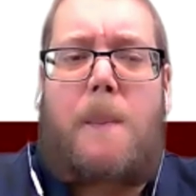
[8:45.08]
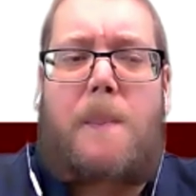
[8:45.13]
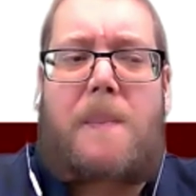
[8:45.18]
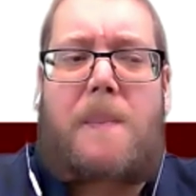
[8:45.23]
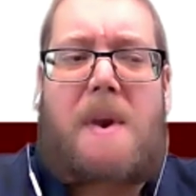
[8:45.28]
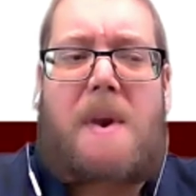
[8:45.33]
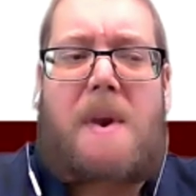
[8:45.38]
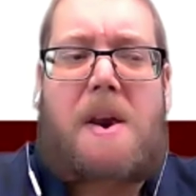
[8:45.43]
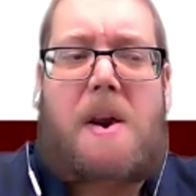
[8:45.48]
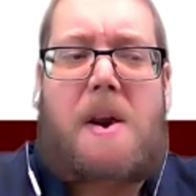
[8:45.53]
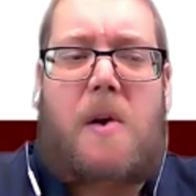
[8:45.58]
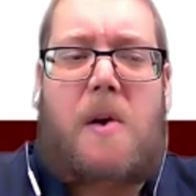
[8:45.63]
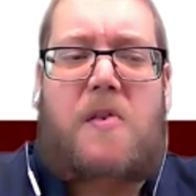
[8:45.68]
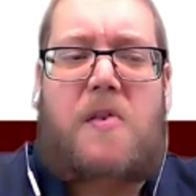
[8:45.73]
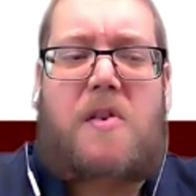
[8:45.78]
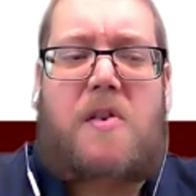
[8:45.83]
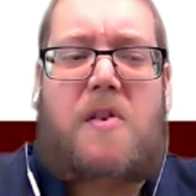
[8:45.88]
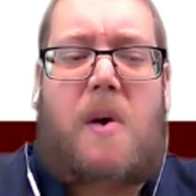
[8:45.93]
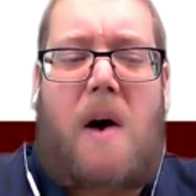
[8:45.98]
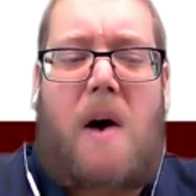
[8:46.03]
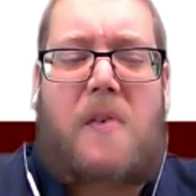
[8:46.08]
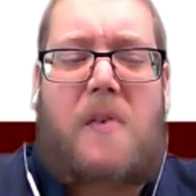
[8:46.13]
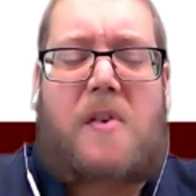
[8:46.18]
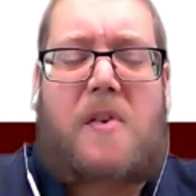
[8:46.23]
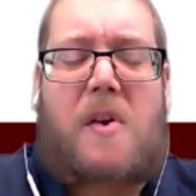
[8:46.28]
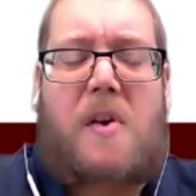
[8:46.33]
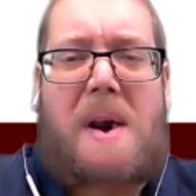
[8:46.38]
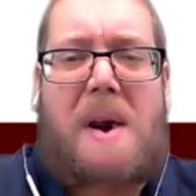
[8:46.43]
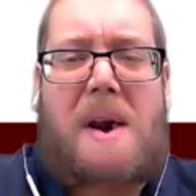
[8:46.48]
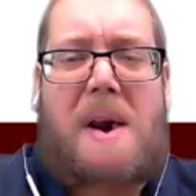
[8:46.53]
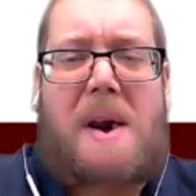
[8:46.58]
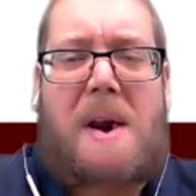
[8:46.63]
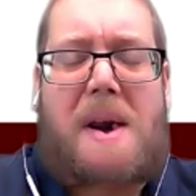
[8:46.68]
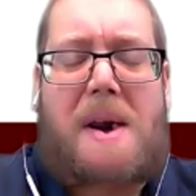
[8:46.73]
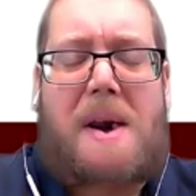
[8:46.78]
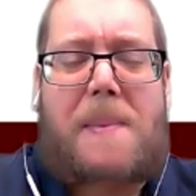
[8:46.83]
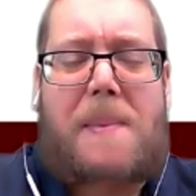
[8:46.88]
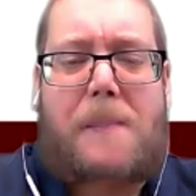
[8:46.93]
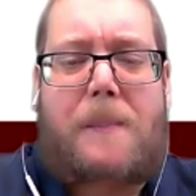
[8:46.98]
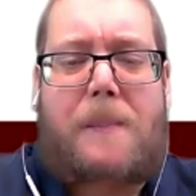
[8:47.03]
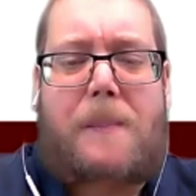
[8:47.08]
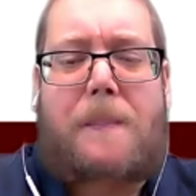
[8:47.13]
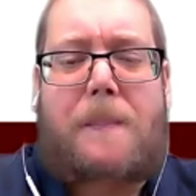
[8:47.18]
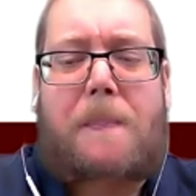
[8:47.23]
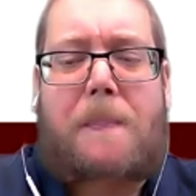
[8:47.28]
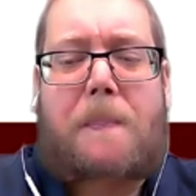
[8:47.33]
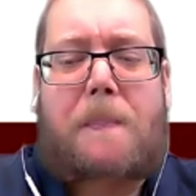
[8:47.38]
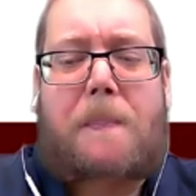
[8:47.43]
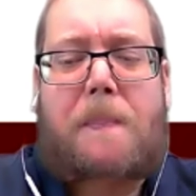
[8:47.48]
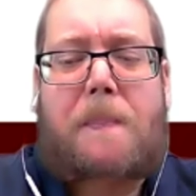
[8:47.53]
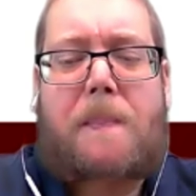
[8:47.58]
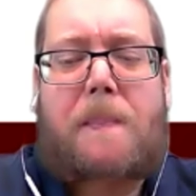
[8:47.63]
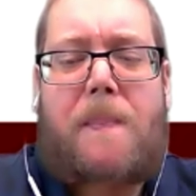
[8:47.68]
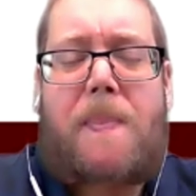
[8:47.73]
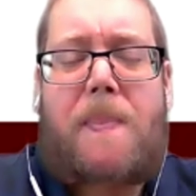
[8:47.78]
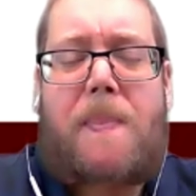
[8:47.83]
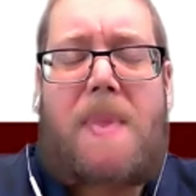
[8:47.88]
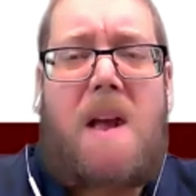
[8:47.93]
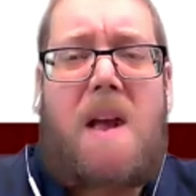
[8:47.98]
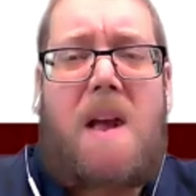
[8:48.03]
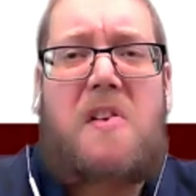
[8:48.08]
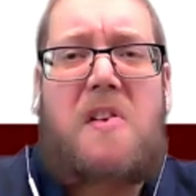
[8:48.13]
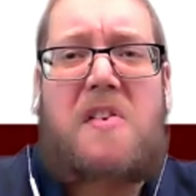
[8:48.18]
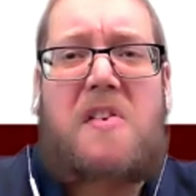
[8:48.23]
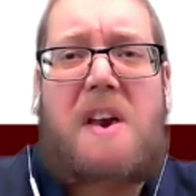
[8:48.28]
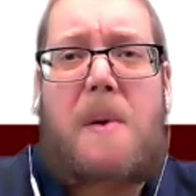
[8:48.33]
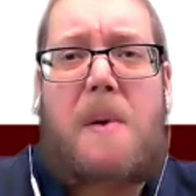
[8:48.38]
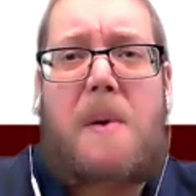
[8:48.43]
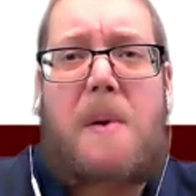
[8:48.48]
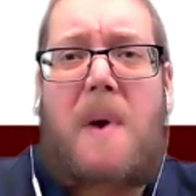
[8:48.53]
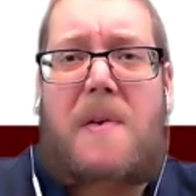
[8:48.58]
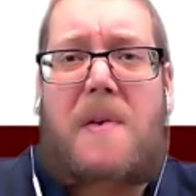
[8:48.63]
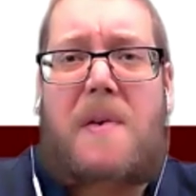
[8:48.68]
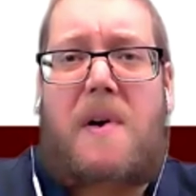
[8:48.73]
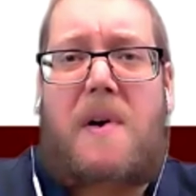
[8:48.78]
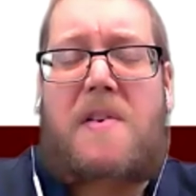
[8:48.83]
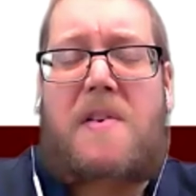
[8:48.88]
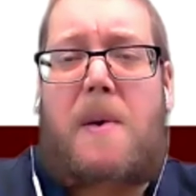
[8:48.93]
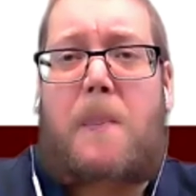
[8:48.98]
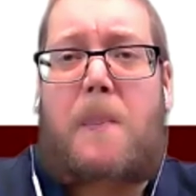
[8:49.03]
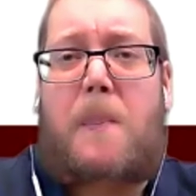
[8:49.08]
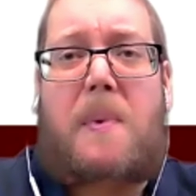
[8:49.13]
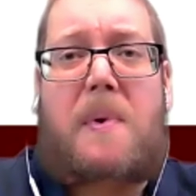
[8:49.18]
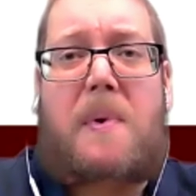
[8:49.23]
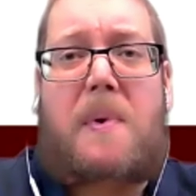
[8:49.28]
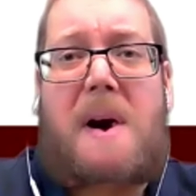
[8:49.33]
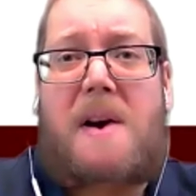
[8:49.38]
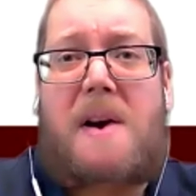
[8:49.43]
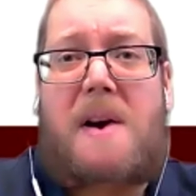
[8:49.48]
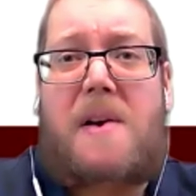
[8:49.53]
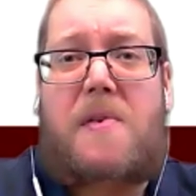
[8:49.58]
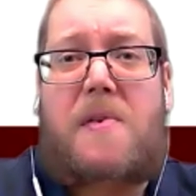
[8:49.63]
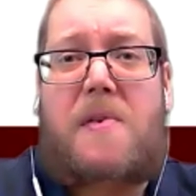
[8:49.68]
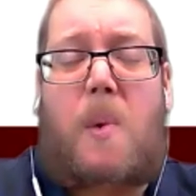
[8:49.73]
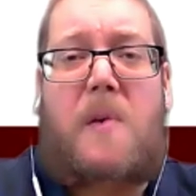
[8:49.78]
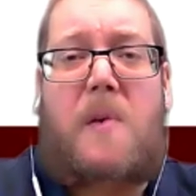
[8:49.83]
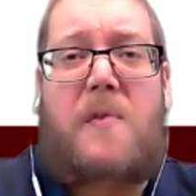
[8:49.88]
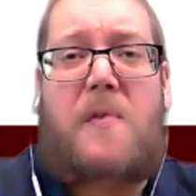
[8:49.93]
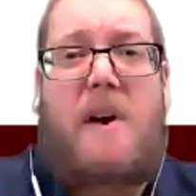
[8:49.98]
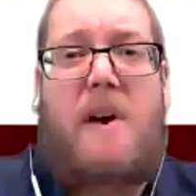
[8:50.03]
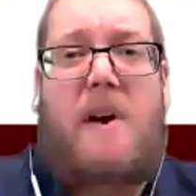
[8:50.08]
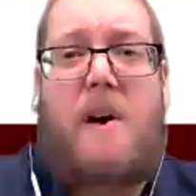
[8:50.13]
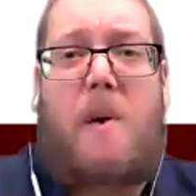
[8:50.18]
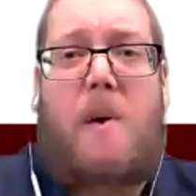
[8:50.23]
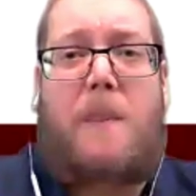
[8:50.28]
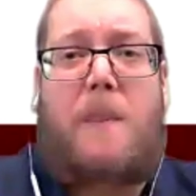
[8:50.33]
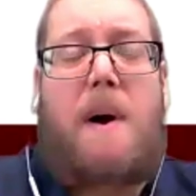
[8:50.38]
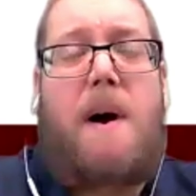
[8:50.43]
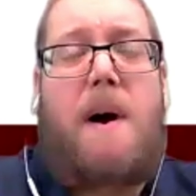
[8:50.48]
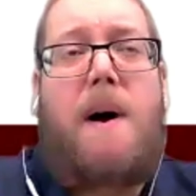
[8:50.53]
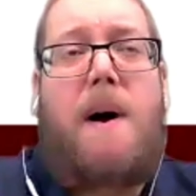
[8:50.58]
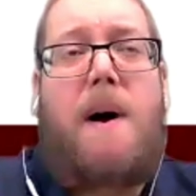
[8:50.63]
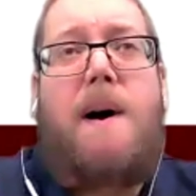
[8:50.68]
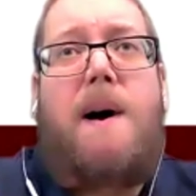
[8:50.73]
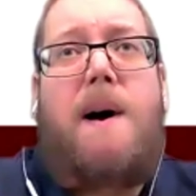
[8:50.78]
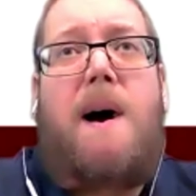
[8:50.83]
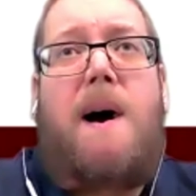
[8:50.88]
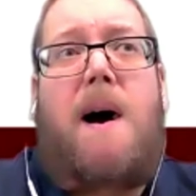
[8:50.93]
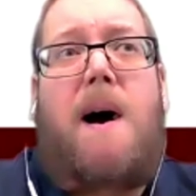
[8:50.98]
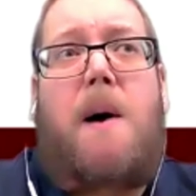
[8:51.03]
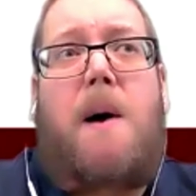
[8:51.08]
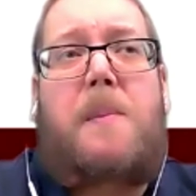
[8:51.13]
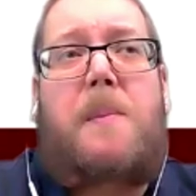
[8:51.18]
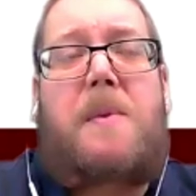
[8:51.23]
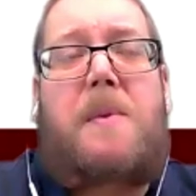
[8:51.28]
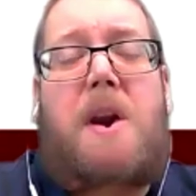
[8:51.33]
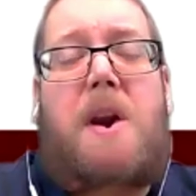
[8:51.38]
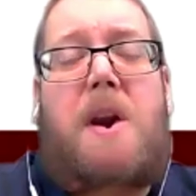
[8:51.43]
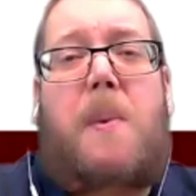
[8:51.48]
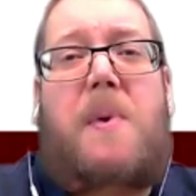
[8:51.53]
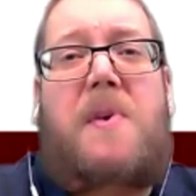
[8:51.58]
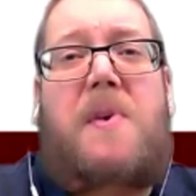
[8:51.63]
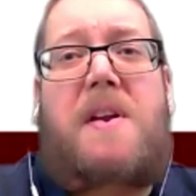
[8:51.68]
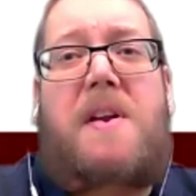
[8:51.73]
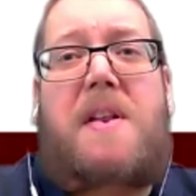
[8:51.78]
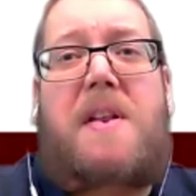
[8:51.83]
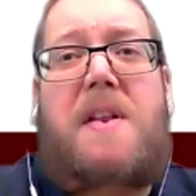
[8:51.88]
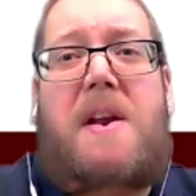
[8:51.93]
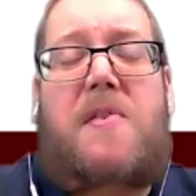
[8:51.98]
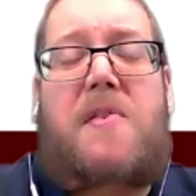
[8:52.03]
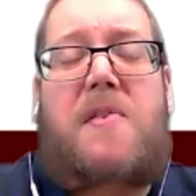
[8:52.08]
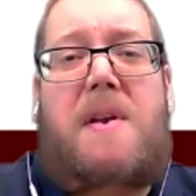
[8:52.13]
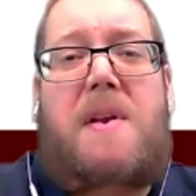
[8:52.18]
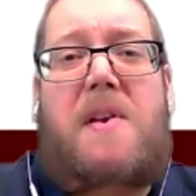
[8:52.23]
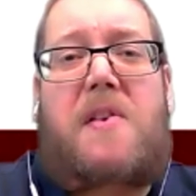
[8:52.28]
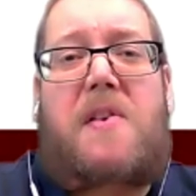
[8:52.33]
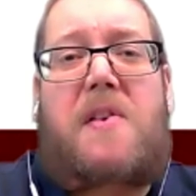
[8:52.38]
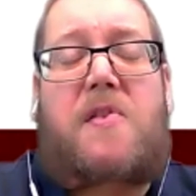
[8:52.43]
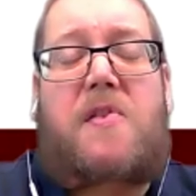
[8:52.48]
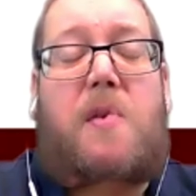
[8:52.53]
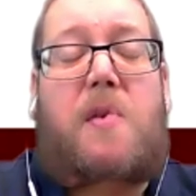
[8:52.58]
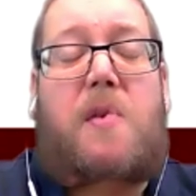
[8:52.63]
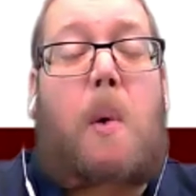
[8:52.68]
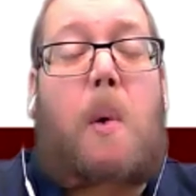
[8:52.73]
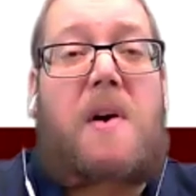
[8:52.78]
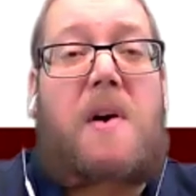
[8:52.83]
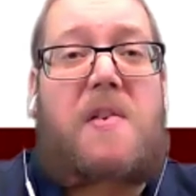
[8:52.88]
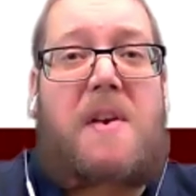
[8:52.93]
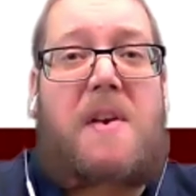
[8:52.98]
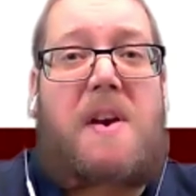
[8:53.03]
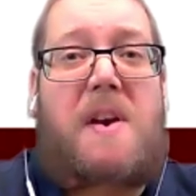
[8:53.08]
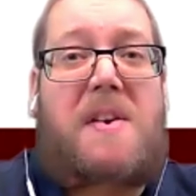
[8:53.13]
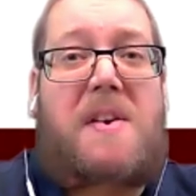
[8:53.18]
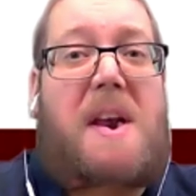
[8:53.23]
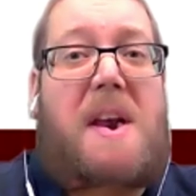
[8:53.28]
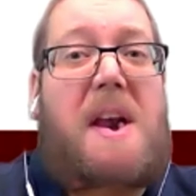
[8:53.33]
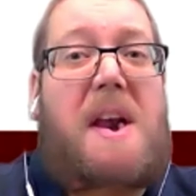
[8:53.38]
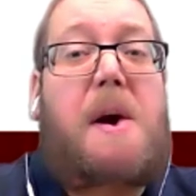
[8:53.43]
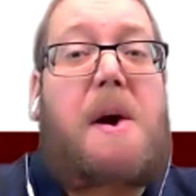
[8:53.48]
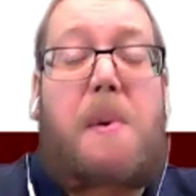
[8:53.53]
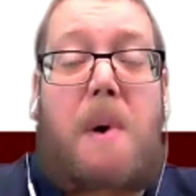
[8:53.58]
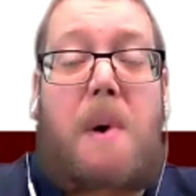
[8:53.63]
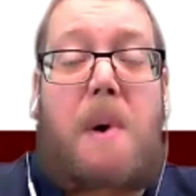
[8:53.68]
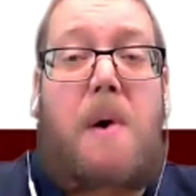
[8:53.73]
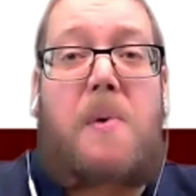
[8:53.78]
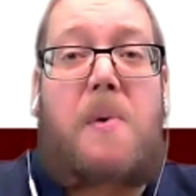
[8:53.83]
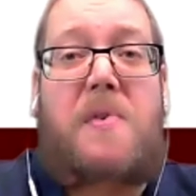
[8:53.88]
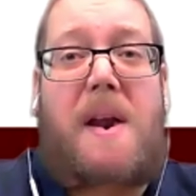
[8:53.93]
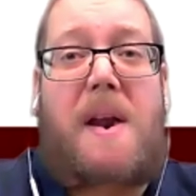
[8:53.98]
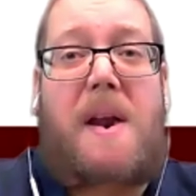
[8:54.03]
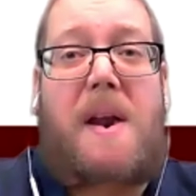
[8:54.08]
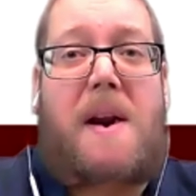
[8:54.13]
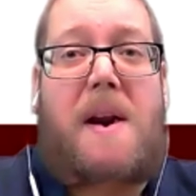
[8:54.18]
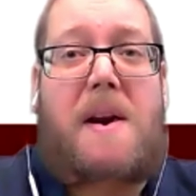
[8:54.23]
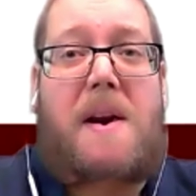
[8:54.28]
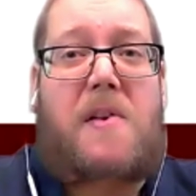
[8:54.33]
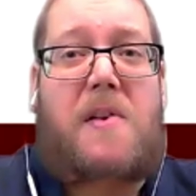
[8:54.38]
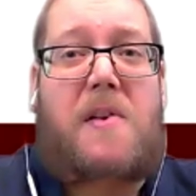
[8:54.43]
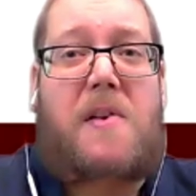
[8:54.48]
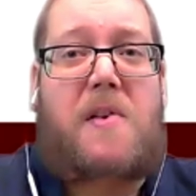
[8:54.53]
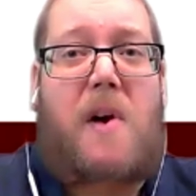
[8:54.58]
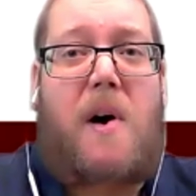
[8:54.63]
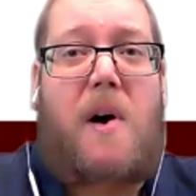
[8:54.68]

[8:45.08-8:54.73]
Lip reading: So often we see, whether it's in print or film, we see these stories of these heroes, and it's all